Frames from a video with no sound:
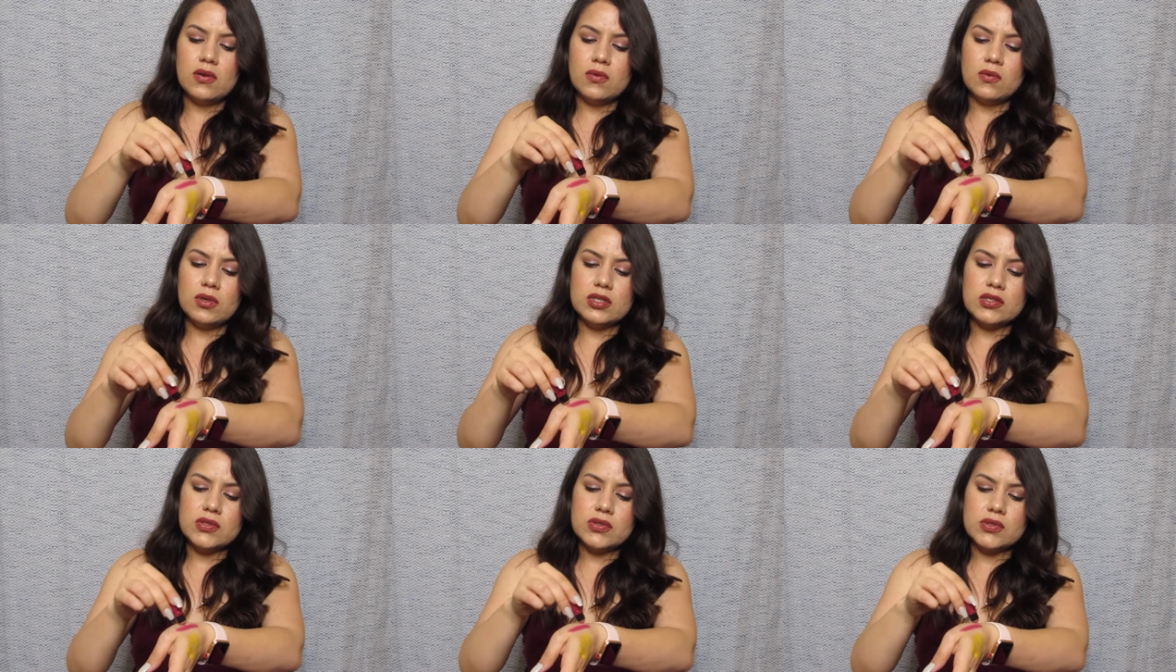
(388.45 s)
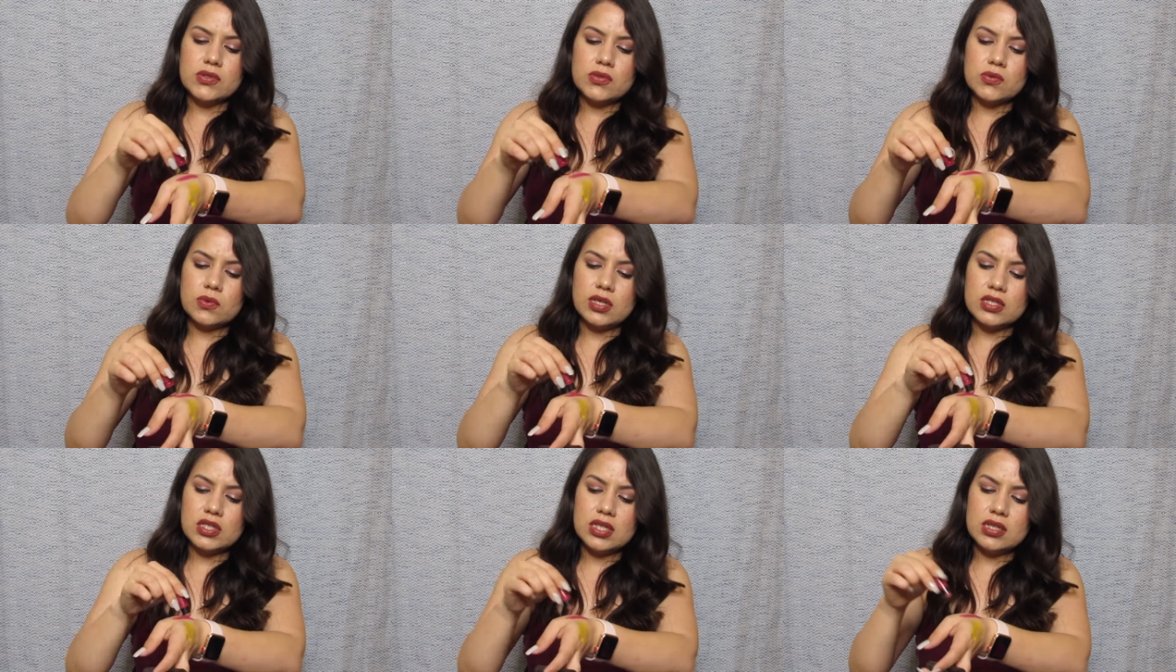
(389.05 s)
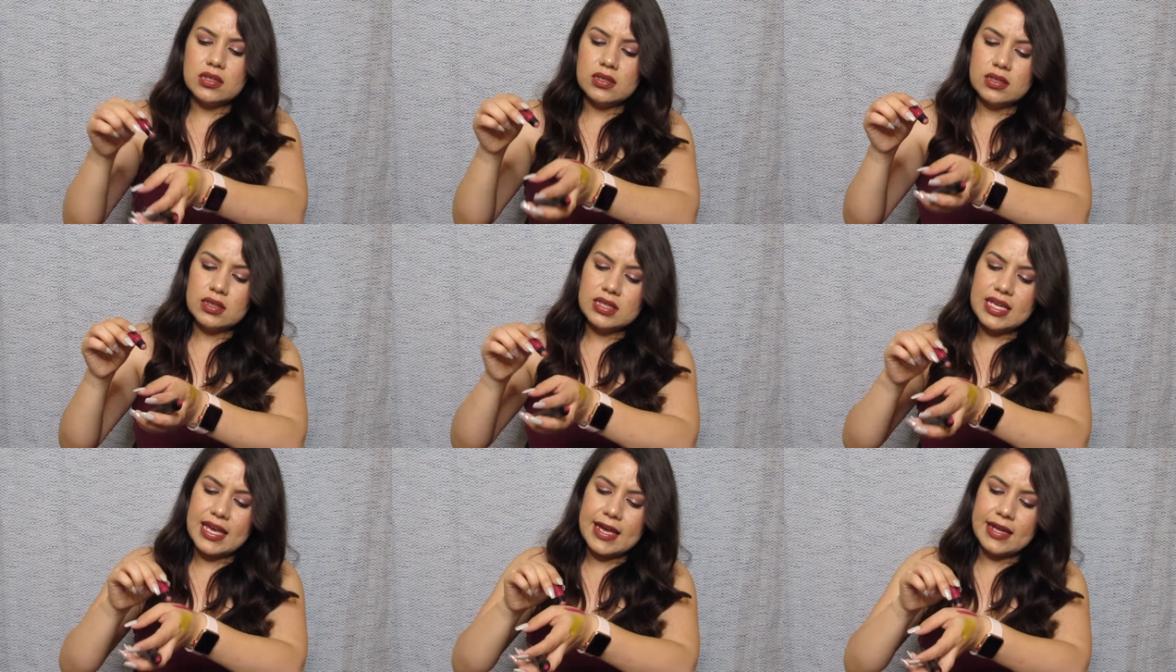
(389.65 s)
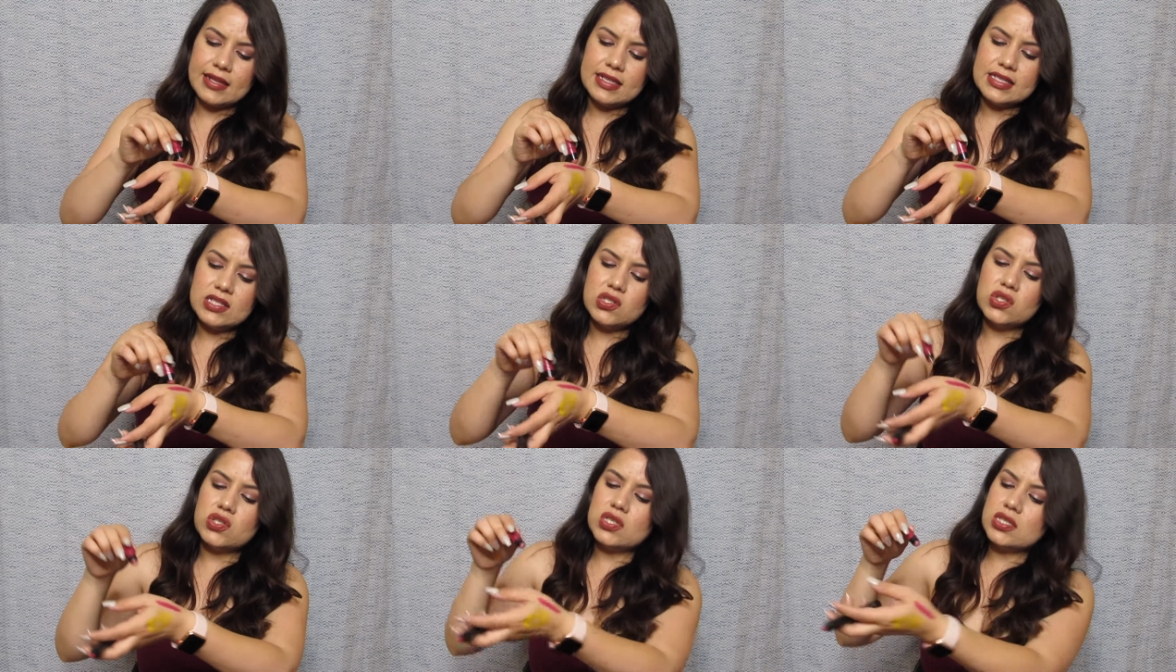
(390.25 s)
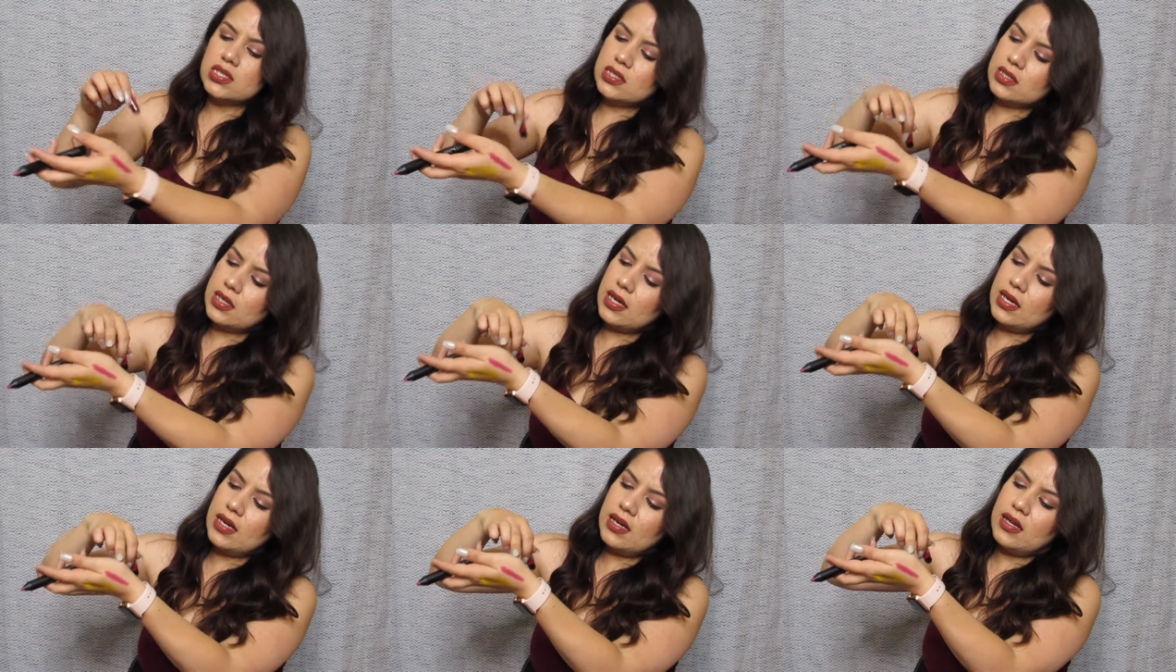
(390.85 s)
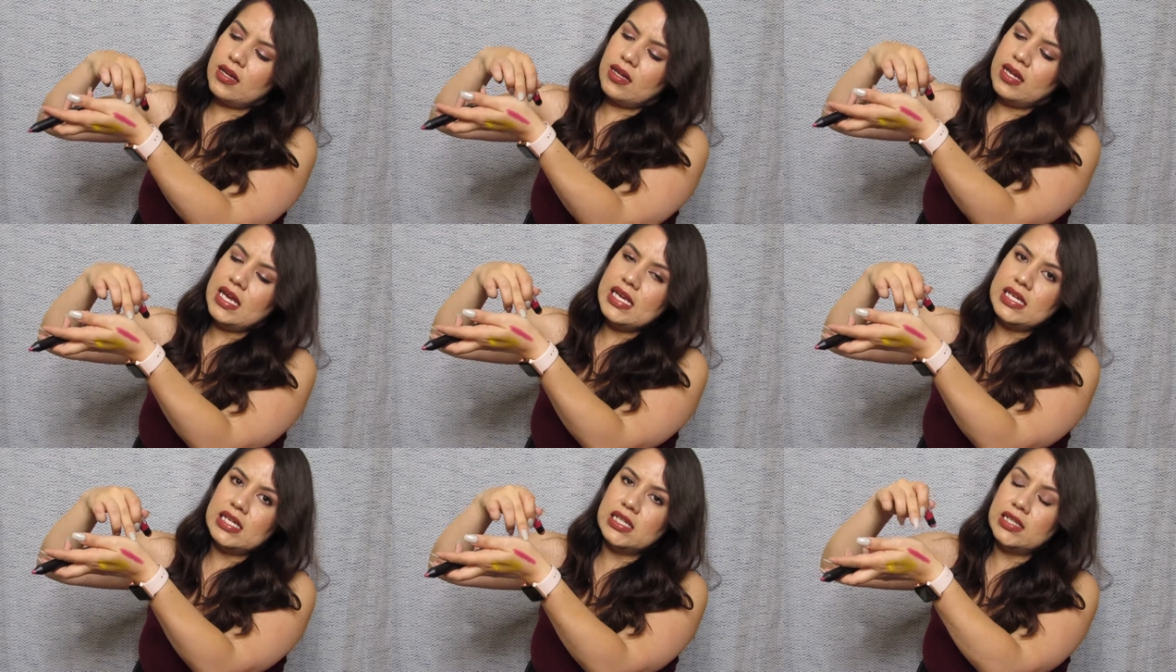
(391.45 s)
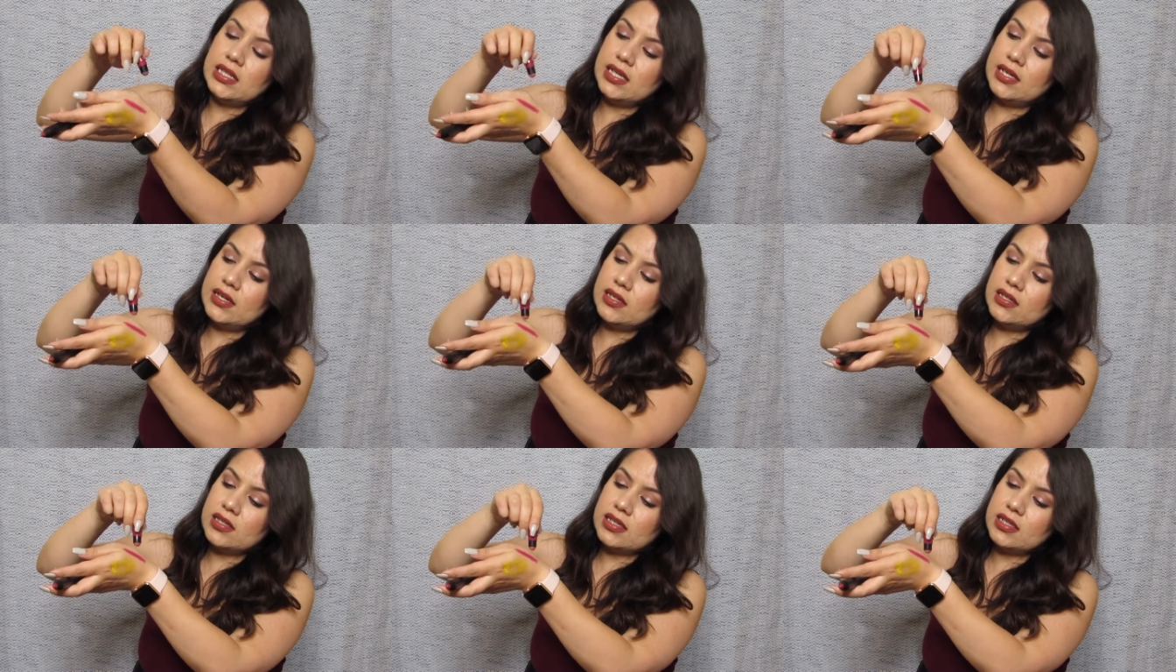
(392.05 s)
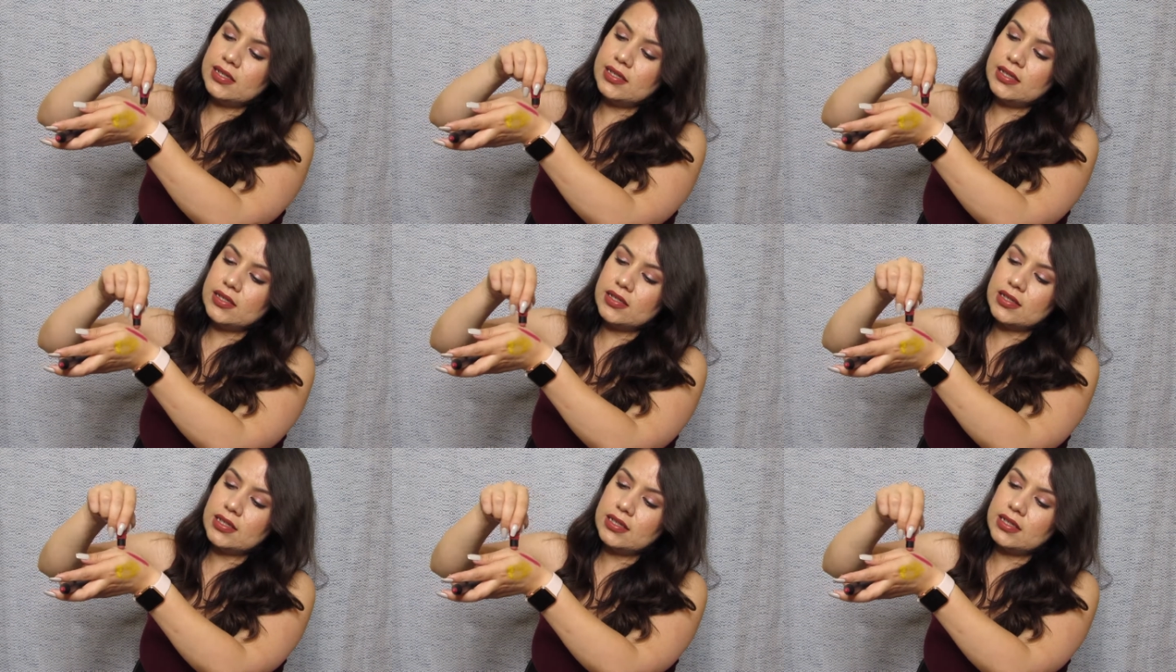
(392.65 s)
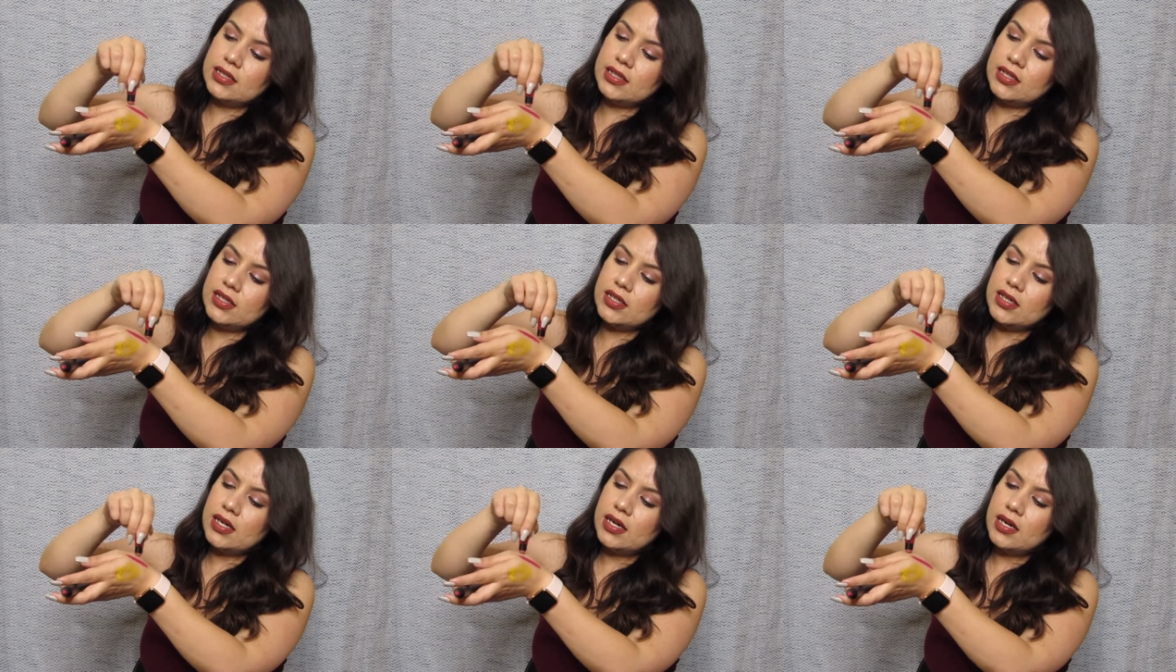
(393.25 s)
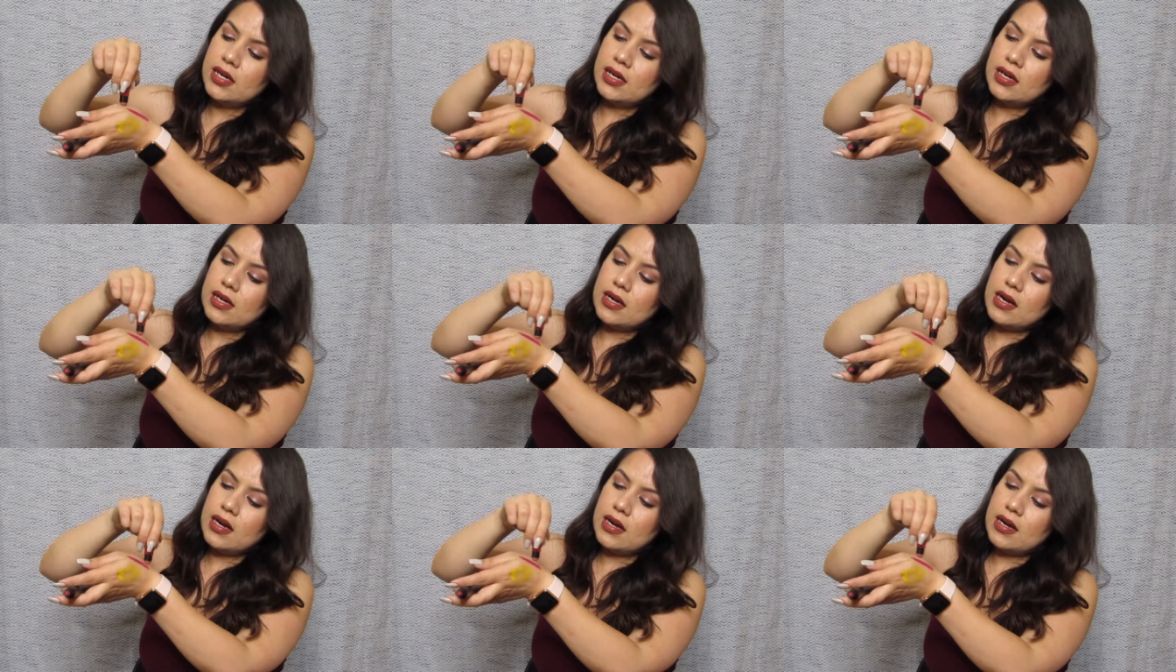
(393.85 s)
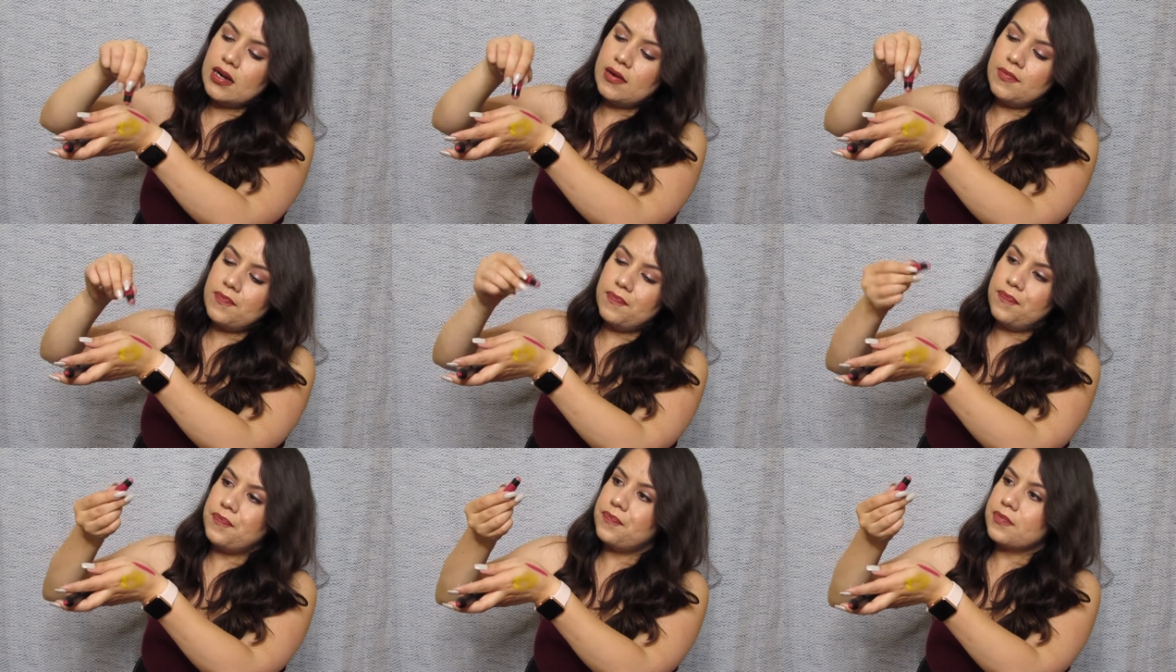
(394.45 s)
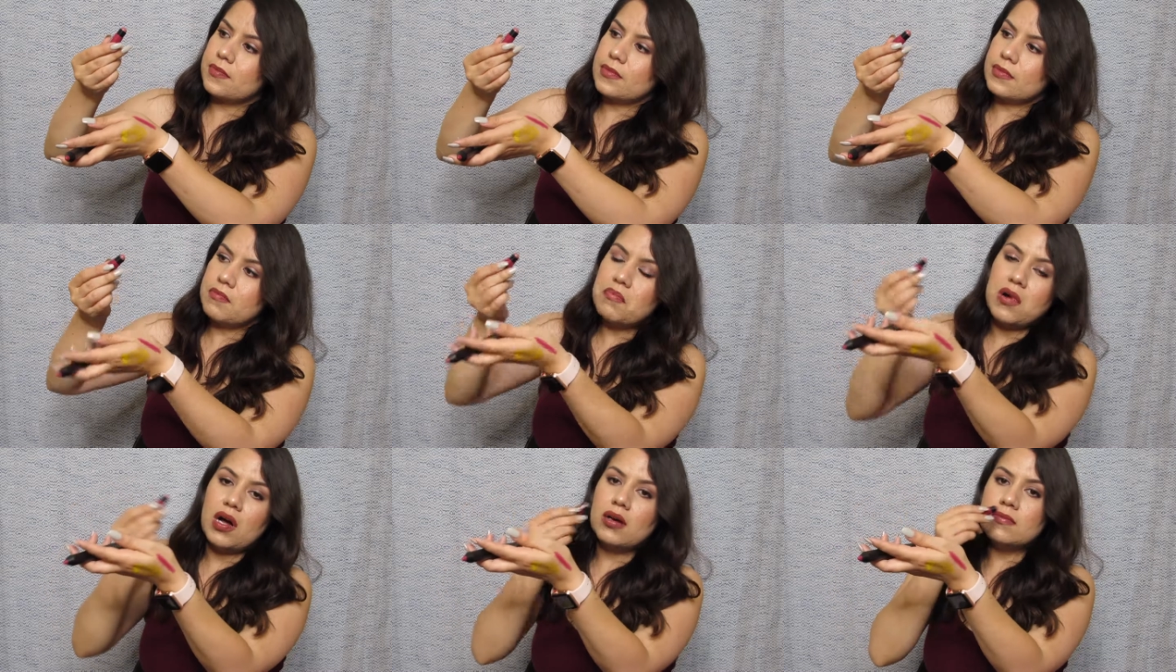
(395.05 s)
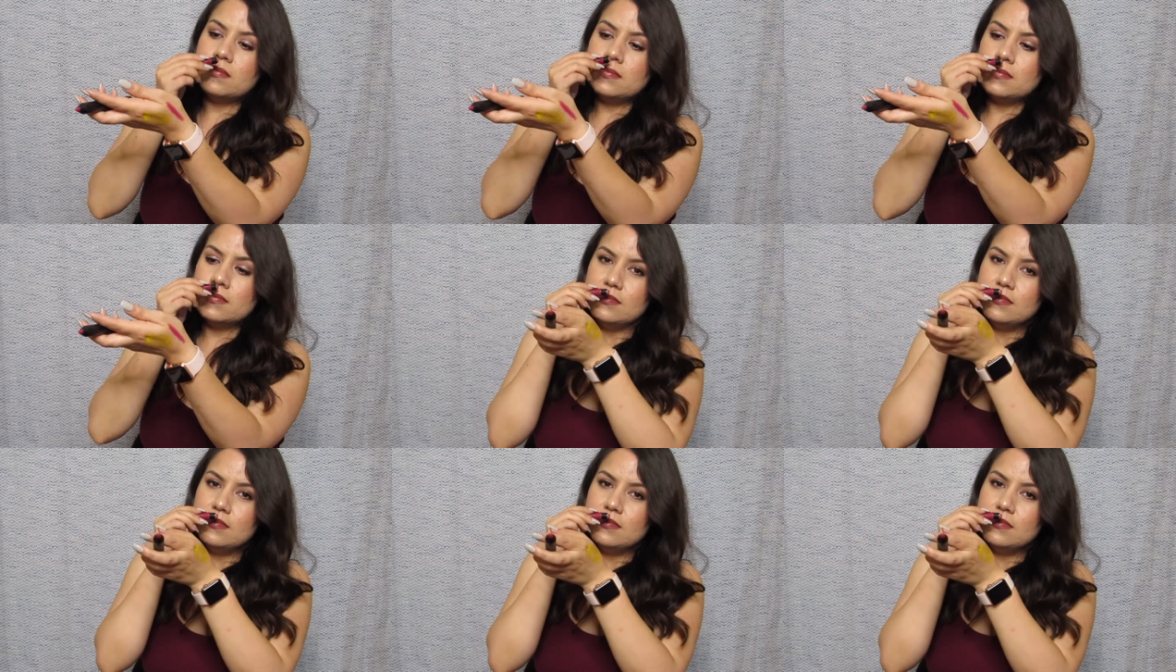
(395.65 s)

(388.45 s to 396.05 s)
Once you swatch it, yeah, this is just a clear, clear, clear um, balm.